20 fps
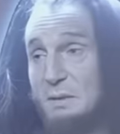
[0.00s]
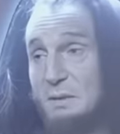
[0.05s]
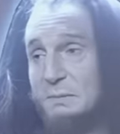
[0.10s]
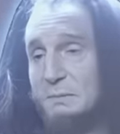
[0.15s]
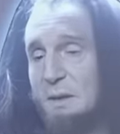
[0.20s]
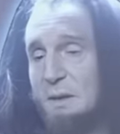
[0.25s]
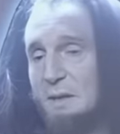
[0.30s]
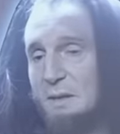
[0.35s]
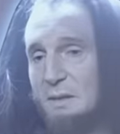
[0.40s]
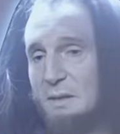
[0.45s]

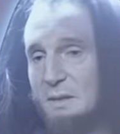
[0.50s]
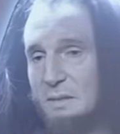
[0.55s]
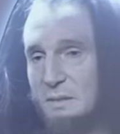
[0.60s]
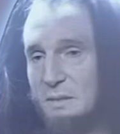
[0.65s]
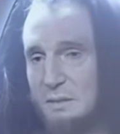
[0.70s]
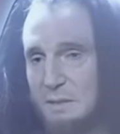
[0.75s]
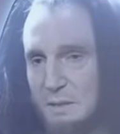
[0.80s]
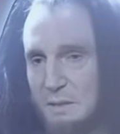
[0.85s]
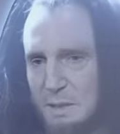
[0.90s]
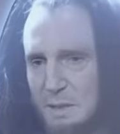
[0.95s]
Bit better.
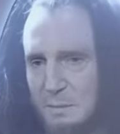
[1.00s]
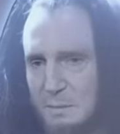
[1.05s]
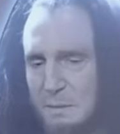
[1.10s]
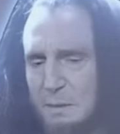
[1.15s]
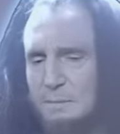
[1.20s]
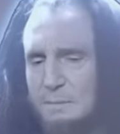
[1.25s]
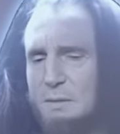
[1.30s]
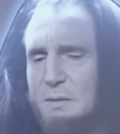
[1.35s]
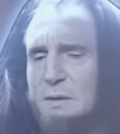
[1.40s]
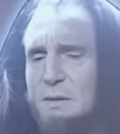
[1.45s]

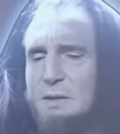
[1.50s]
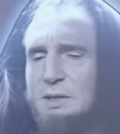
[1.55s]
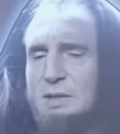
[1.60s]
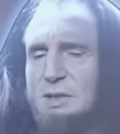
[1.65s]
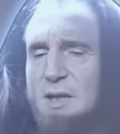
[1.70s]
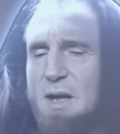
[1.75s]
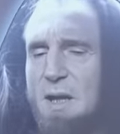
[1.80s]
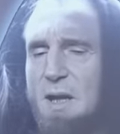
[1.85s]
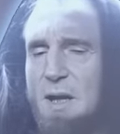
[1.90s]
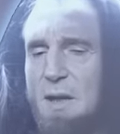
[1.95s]
But
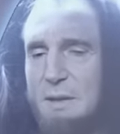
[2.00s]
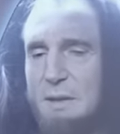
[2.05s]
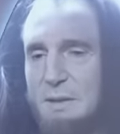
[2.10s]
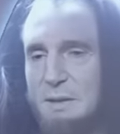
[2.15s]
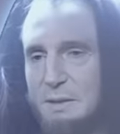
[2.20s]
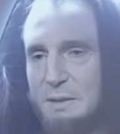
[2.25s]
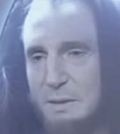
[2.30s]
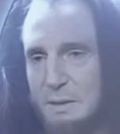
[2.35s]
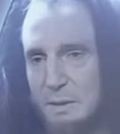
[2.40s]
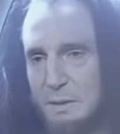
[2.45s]

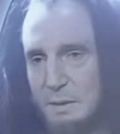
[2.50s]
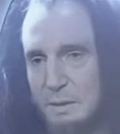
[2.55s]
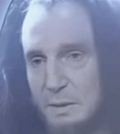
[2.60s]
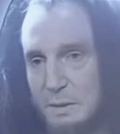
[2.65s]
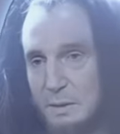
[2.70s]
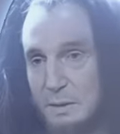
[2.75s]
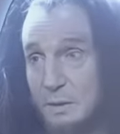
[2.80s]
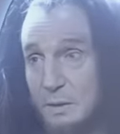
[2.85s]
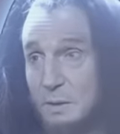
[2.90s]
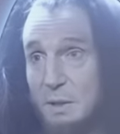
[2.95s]
project.
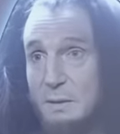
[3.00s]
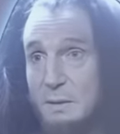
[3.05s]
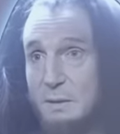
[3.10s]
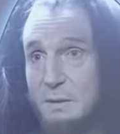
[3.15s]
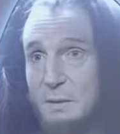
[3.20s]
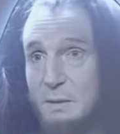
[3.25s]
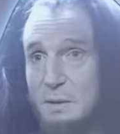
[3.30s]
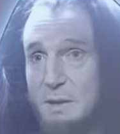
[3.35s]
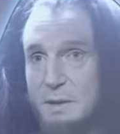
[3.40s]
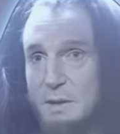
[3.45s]
Or leave
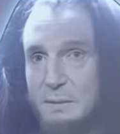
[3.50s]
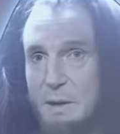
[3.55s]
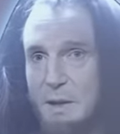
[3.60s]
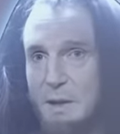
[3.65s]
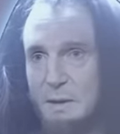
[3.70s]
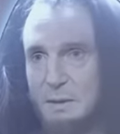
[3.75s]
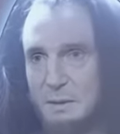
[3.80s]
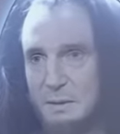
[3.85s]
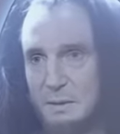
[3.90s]
a voicemail.